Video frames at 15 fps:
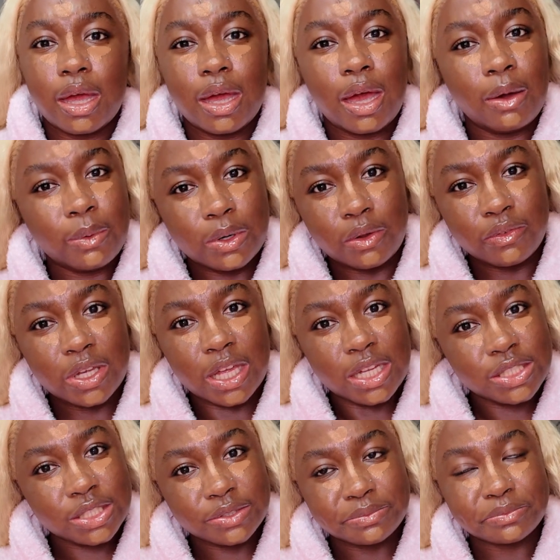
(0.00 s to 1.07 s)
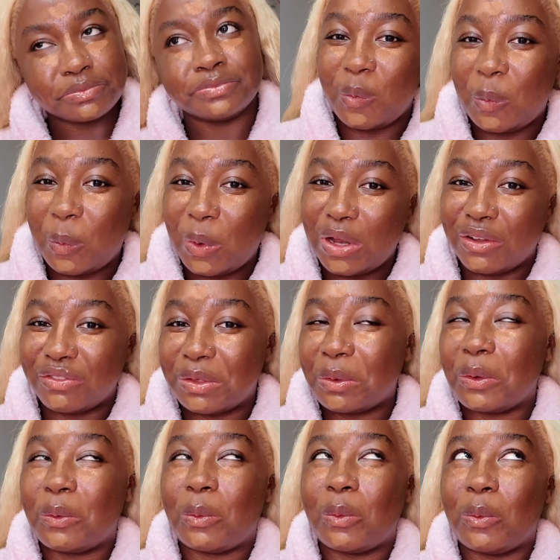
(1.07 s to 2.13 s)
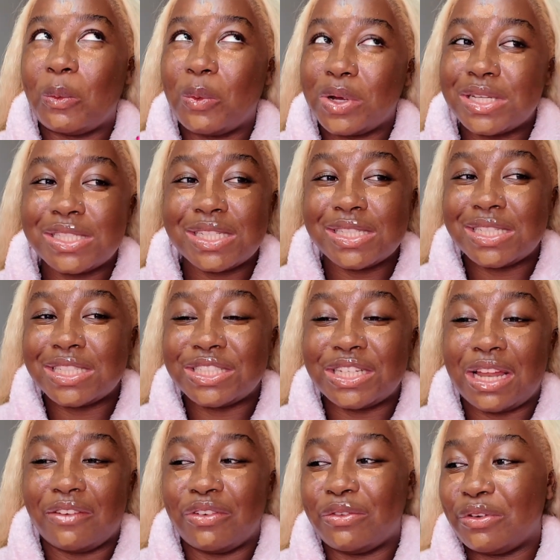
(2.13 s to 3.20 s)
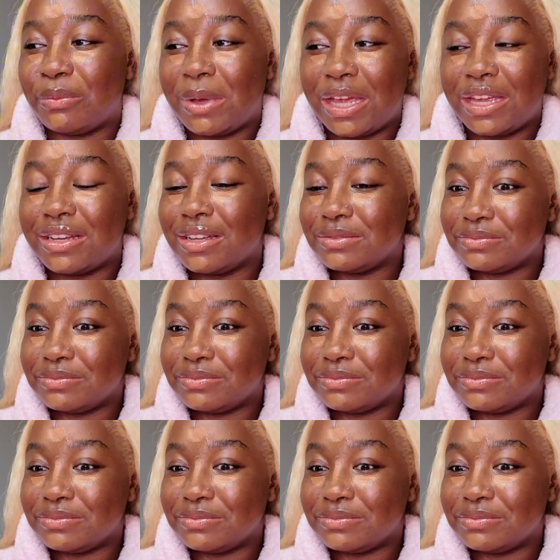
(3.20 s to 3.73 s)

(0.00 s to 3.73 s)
I went on vacation. One of the worst decisions I've ever made.